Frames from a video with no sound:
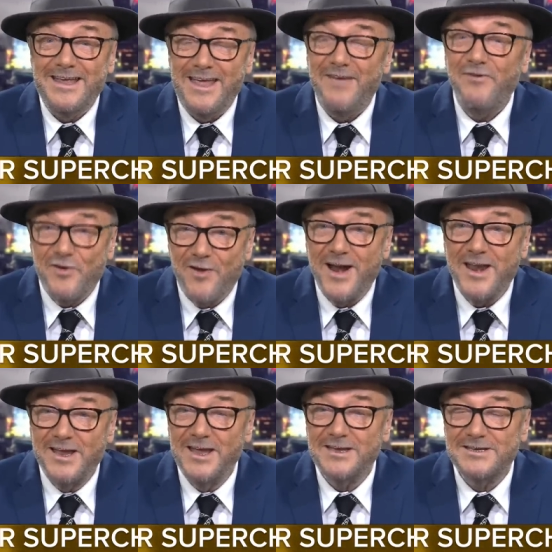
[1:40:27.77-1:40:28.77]
If he ran
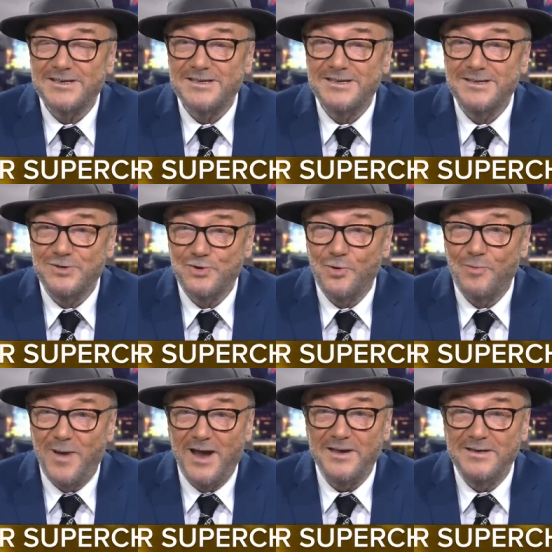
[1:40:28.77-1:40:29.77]
against Joe
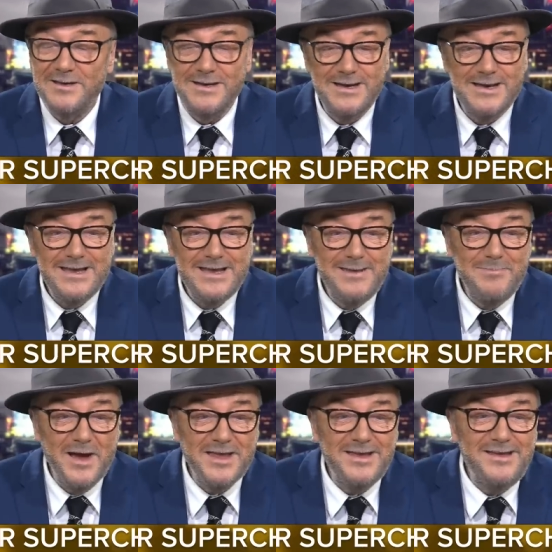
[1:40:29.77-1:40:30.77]
Biden, he
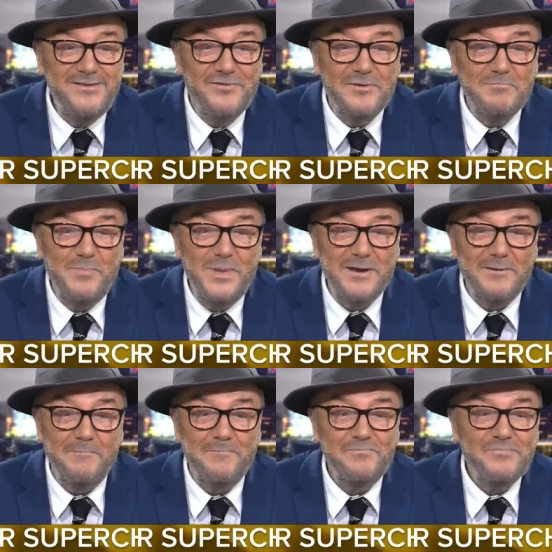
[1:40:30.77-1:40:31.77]
might even beat him.